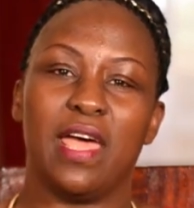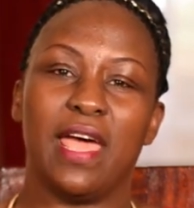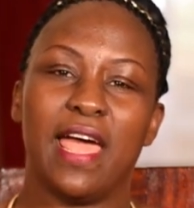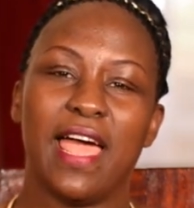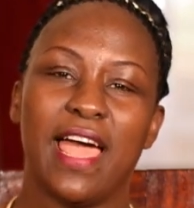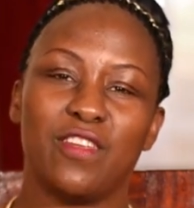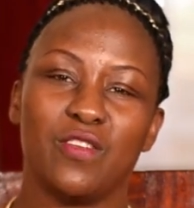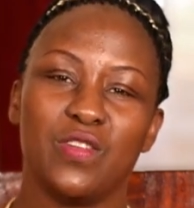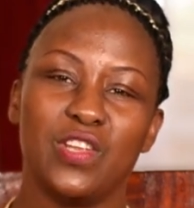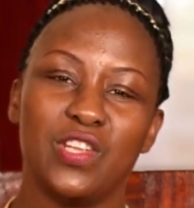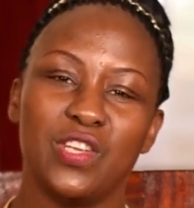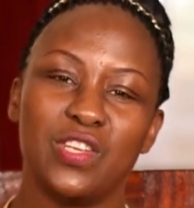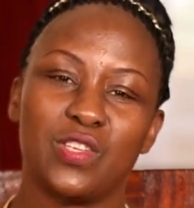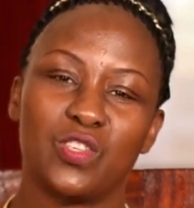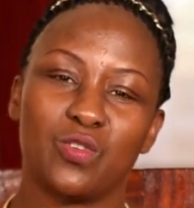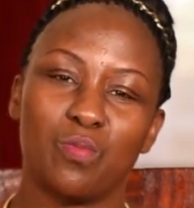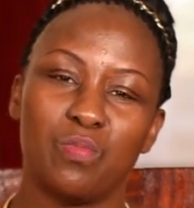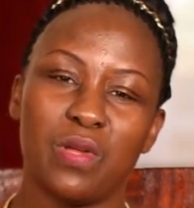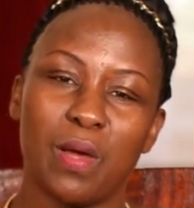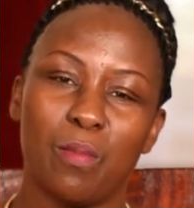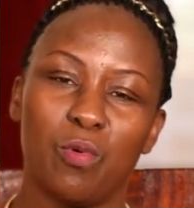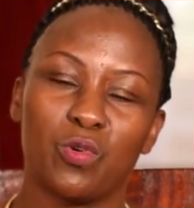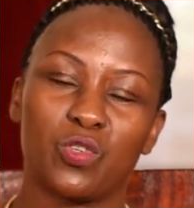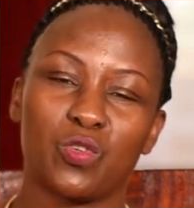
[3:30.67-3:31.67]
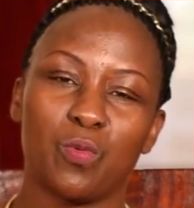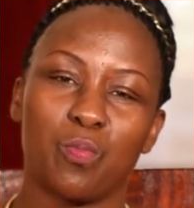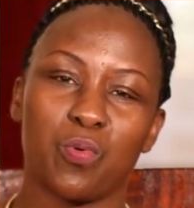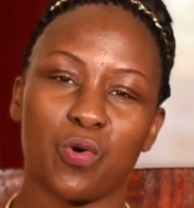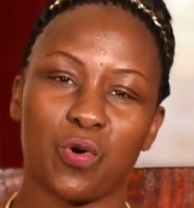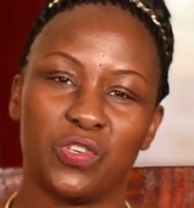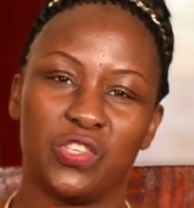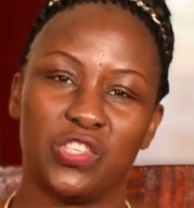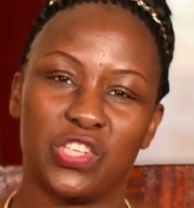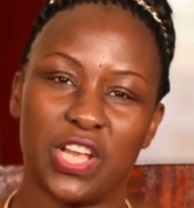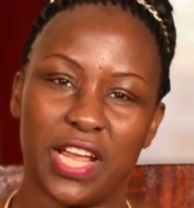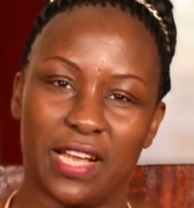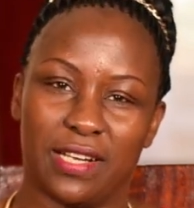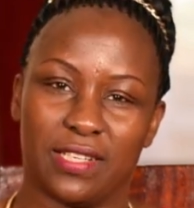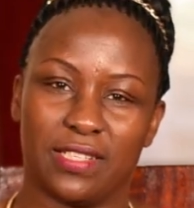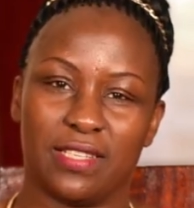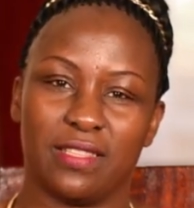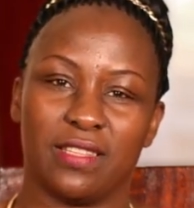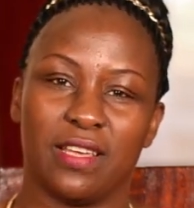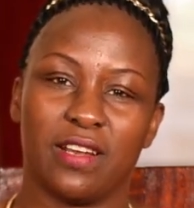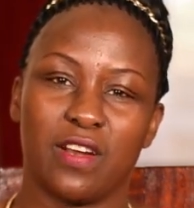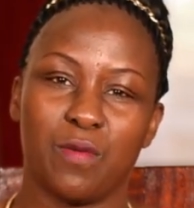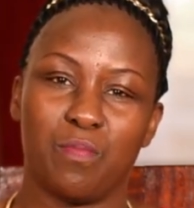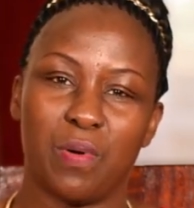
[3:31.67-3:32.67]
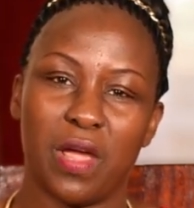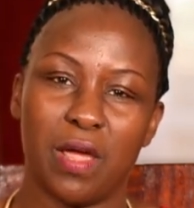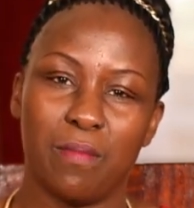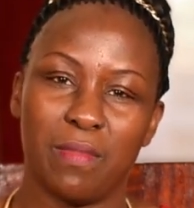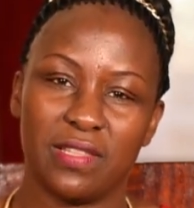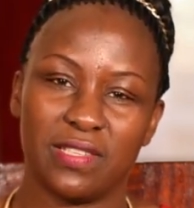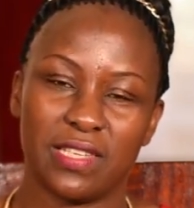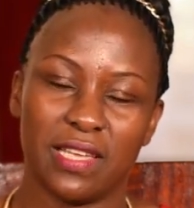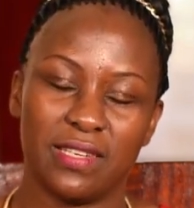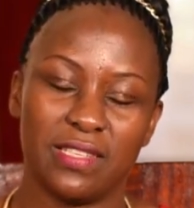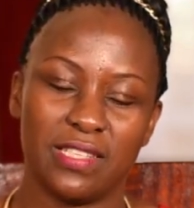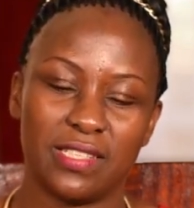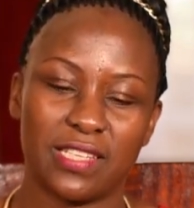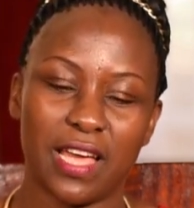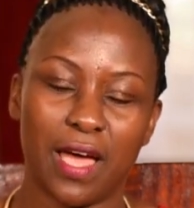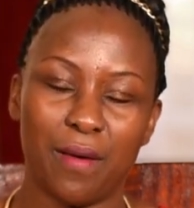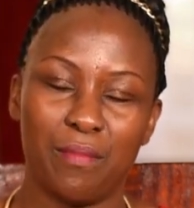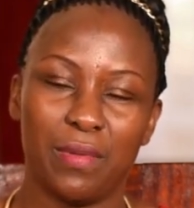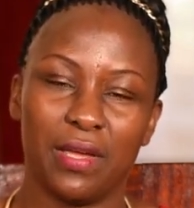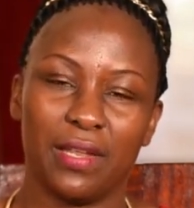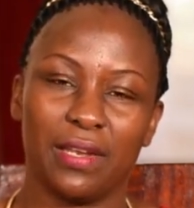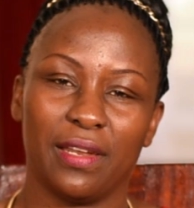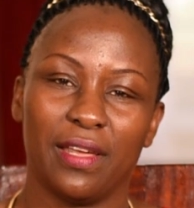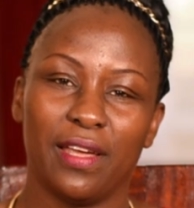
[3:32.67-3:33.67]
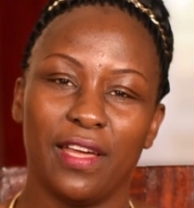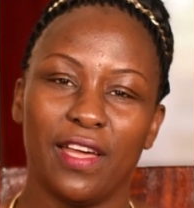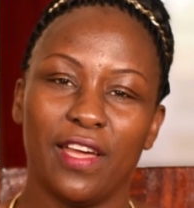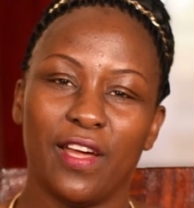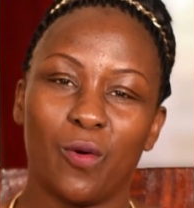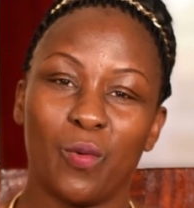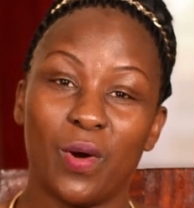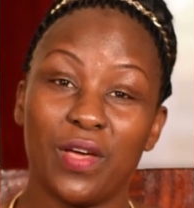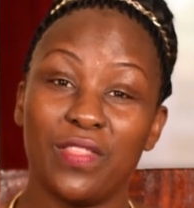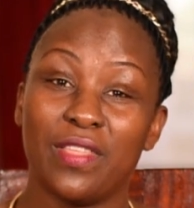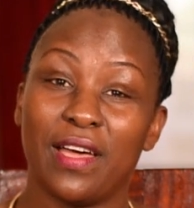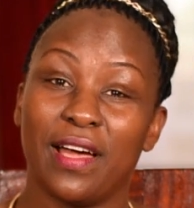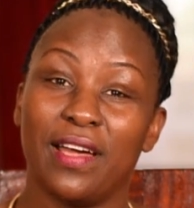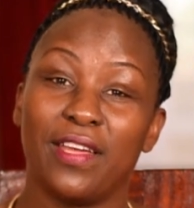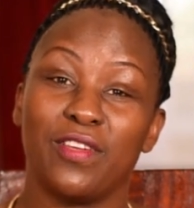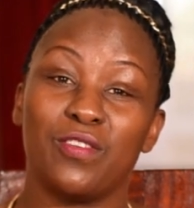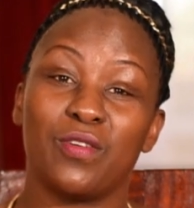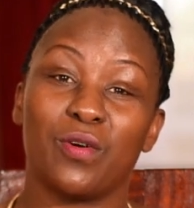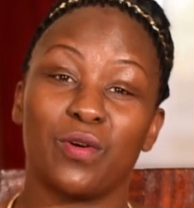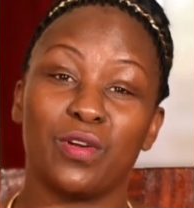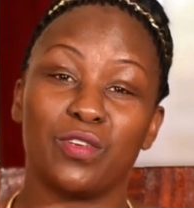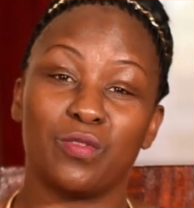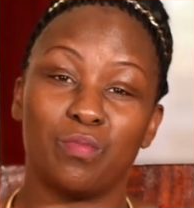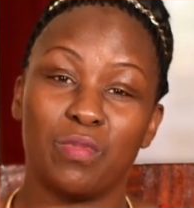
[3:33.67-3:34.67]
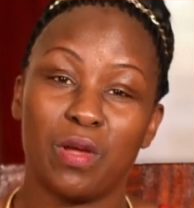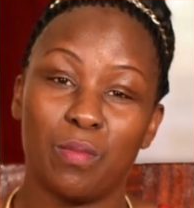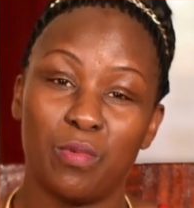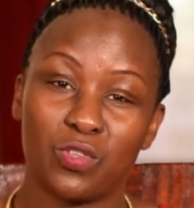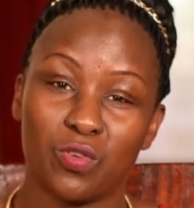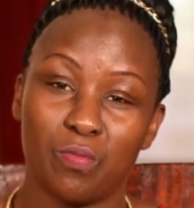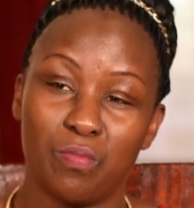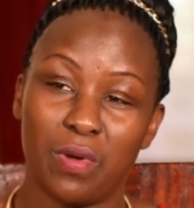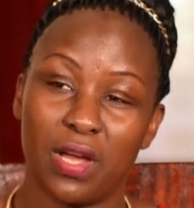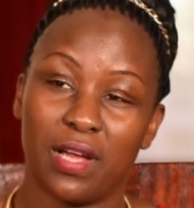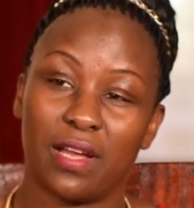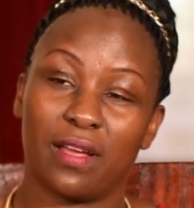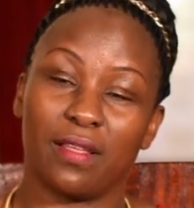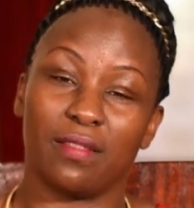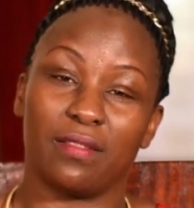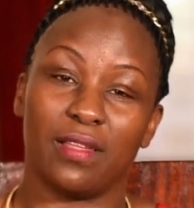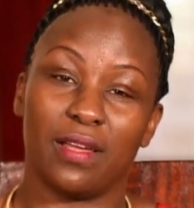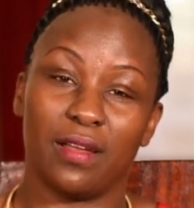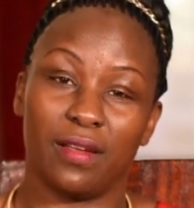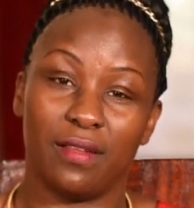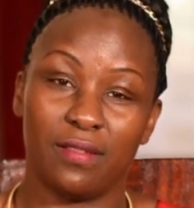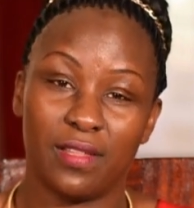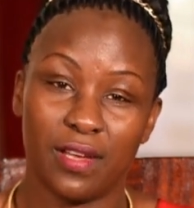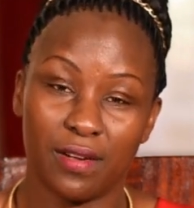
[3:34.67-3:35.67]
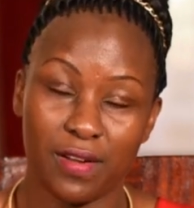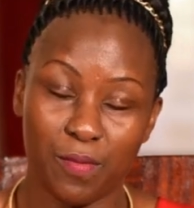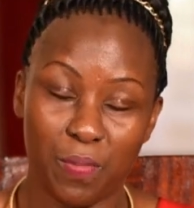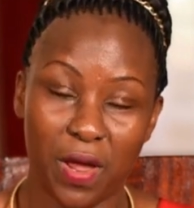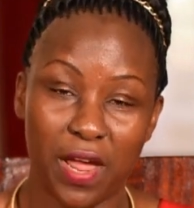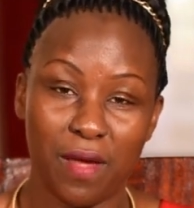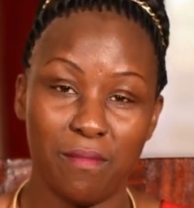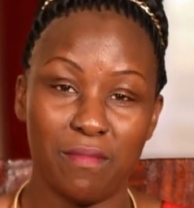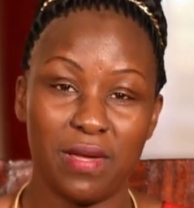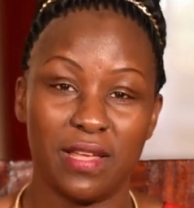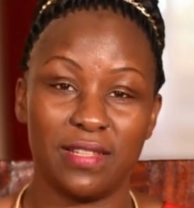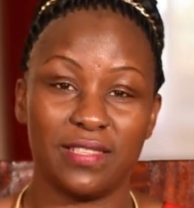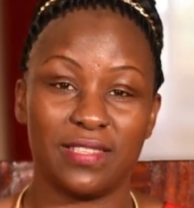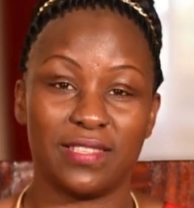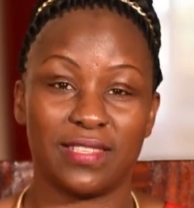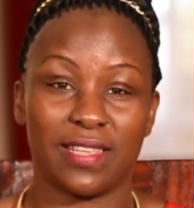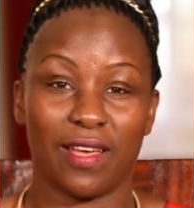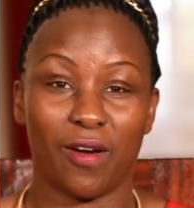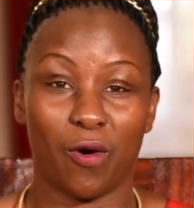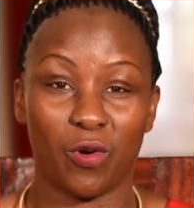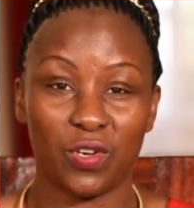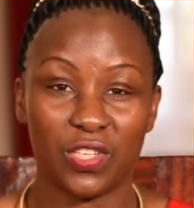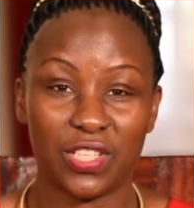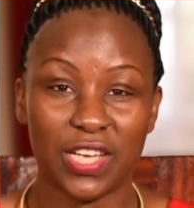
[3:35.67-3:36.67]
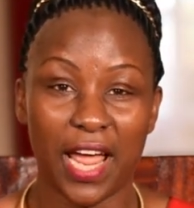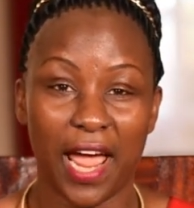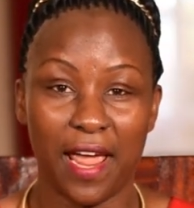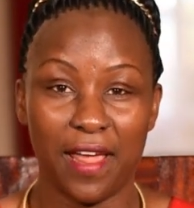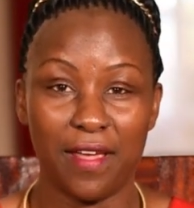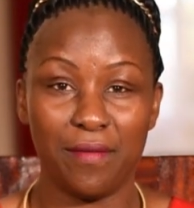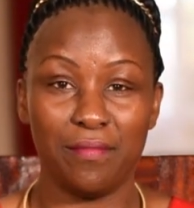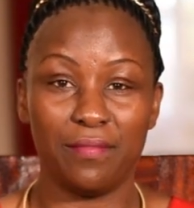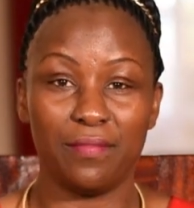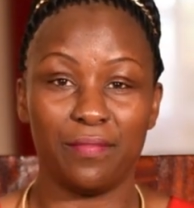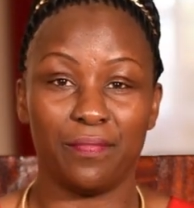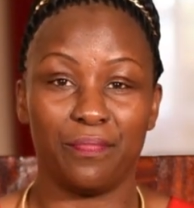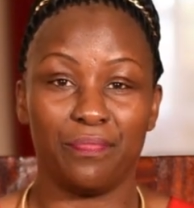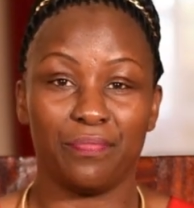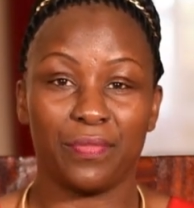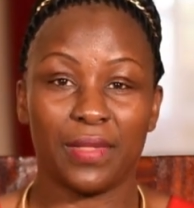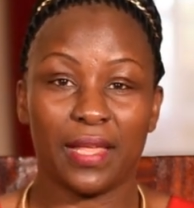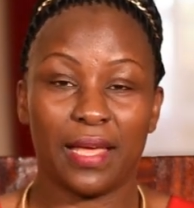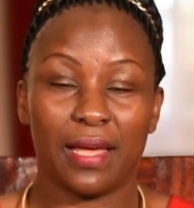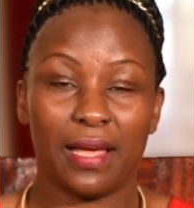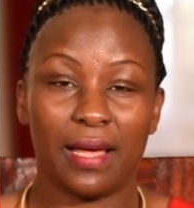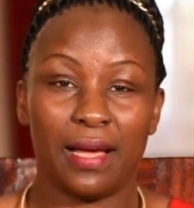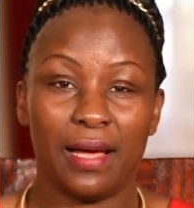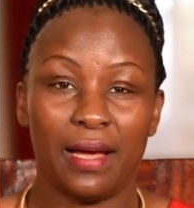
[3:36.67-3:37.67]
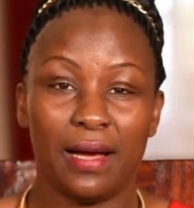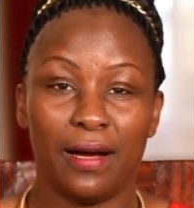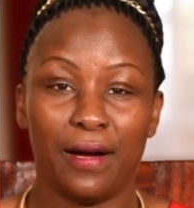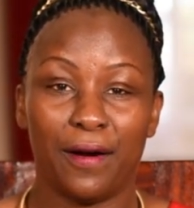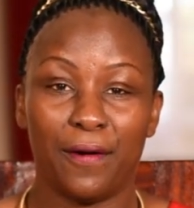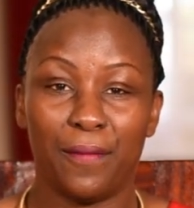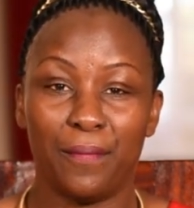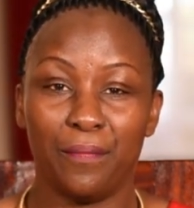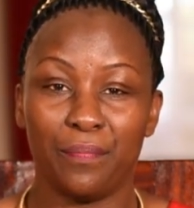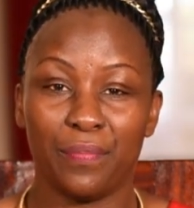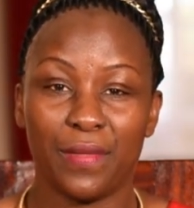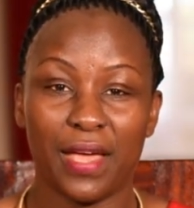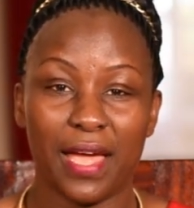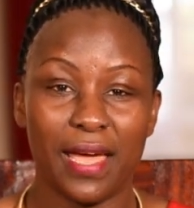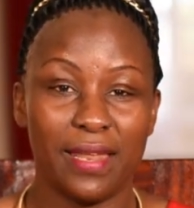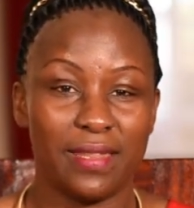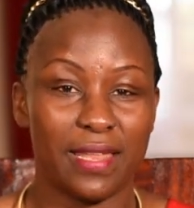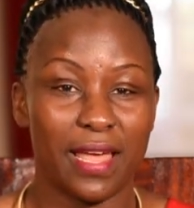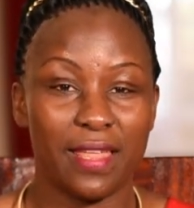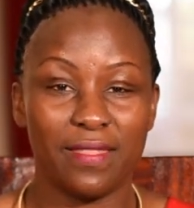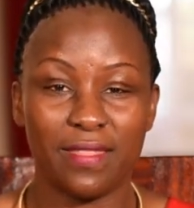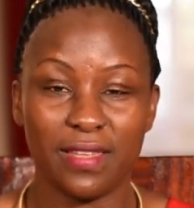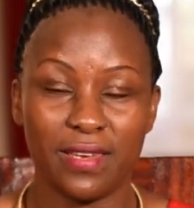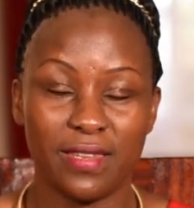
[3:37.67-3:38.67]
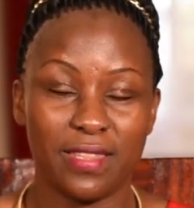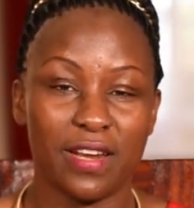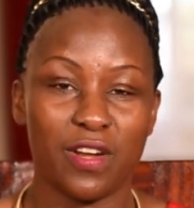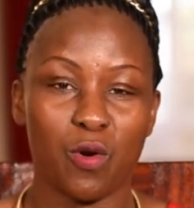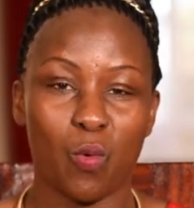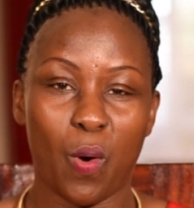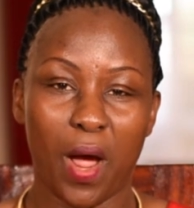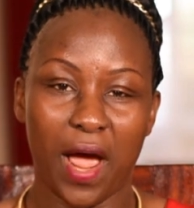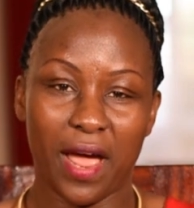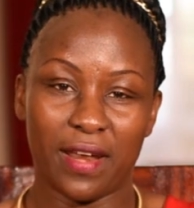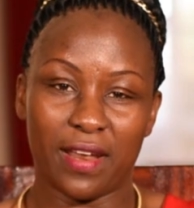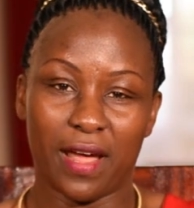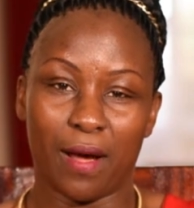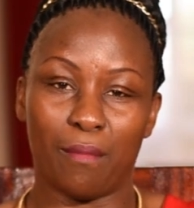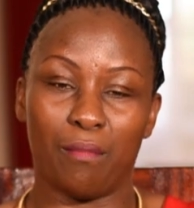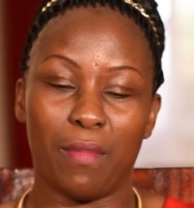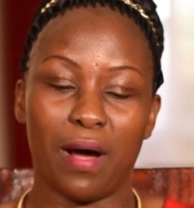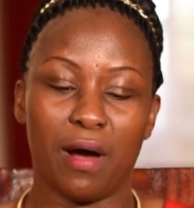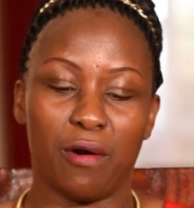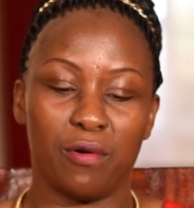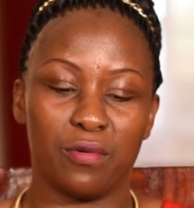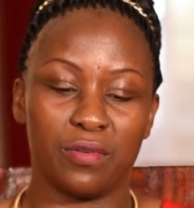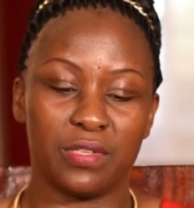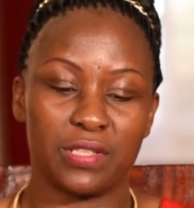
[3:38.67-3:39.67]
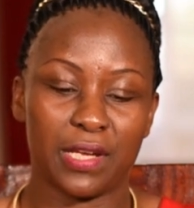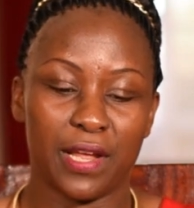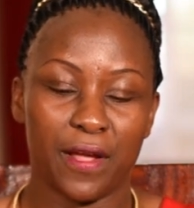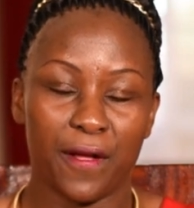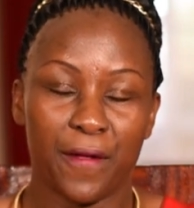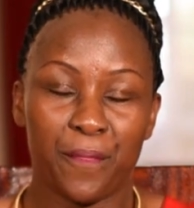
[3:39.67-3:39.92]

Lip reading: And you need to be able to project the repayments and determine whether you're going to be able to make the repayments on time and in the required amount.